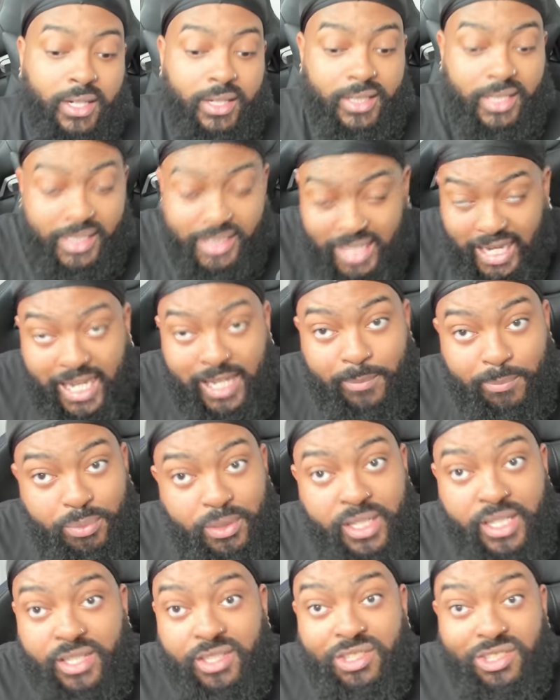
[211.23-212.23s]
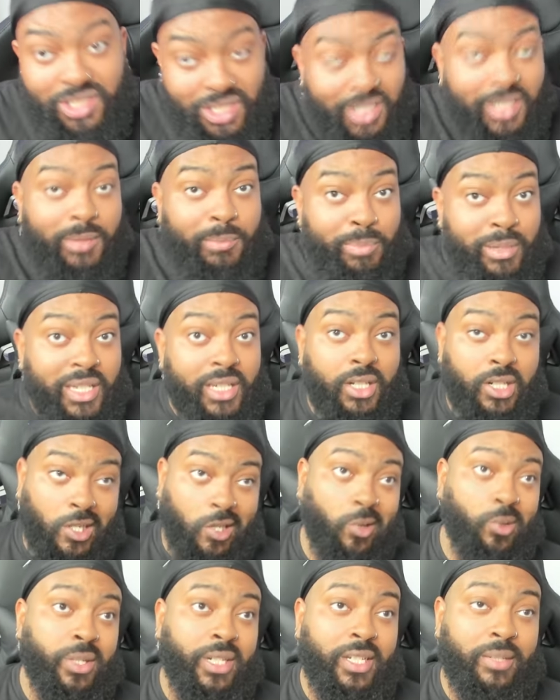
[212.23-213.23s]
The game plan should have been
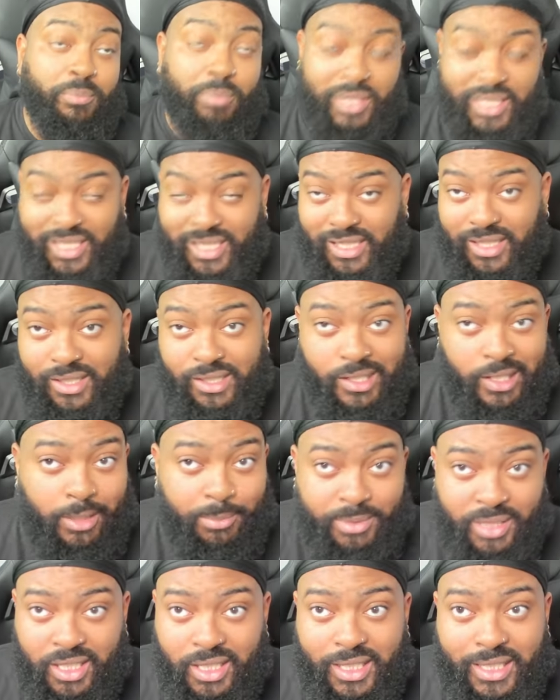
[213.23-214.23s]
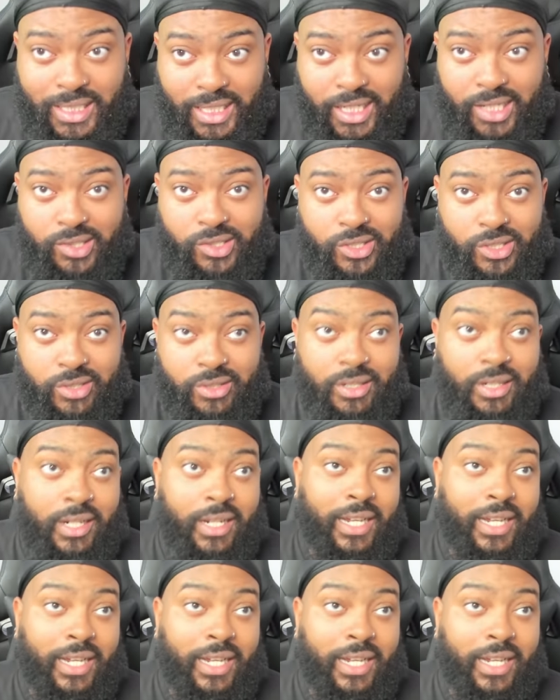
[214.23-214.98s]
Cody, but he ended up getting injured.